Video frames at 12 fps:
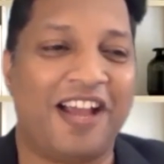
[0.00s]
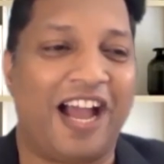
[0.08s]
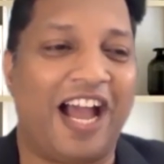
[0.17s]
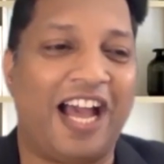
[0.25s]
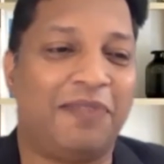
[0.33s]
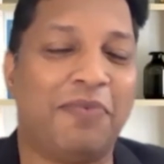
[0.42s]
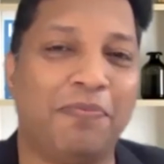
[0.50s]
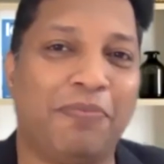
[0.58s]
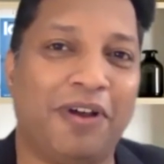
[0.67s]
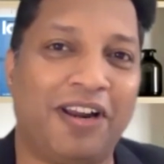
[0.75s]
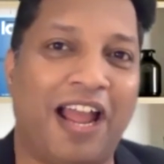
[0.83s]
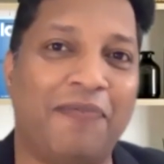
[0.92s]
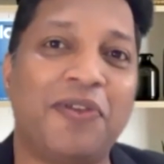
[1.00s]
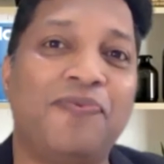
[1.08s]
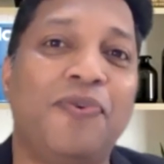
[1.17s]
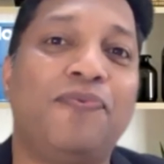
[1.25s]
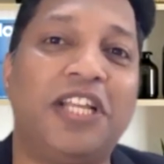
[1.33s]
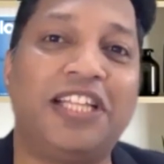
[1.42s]
I remember having
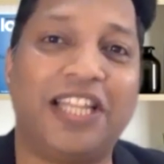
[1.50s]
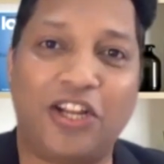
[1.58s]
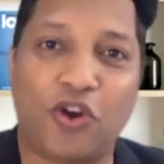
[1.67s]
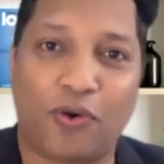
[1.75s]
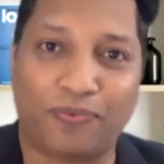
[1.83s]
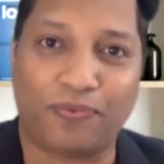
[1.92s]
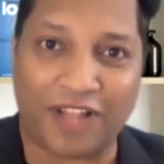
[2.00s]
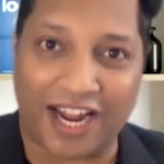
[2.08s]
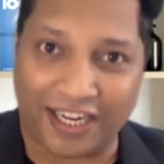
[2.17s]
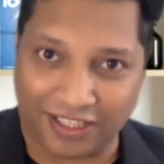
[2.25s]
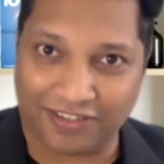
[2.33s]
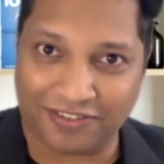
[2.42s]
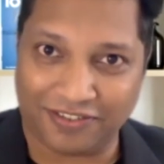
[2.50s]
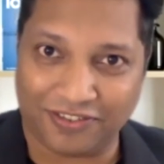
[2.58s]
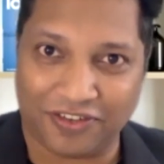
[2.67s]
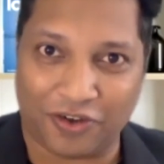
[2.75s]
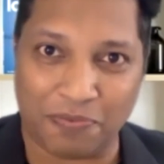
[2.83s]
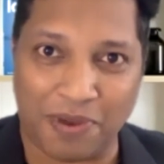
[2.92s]
53 of that
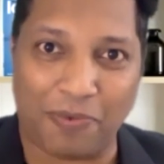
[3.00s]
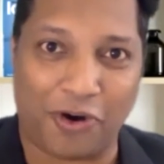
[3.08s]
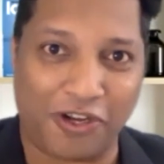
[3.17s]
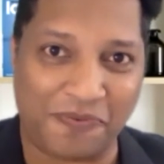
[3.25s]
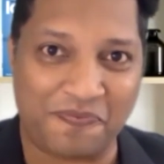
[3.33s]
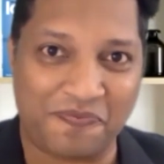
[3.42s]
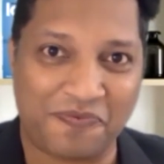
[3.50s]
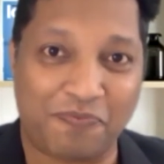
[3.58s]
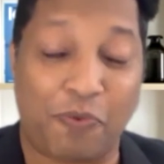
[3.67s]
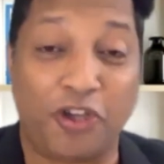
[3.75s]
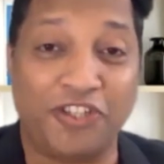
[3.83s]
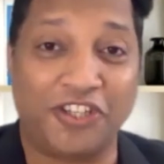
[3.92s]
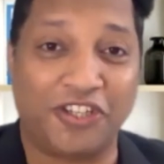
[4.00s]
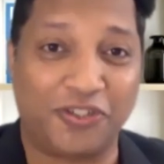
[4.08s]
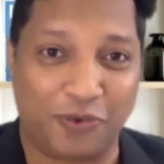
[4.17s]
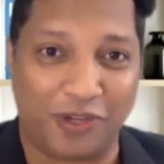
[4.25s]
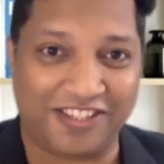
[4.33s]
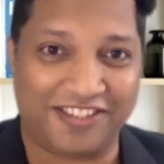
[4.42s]
on my body, poisonous
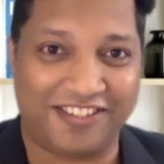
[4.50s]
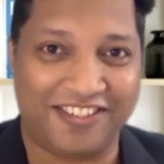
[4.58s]
ones.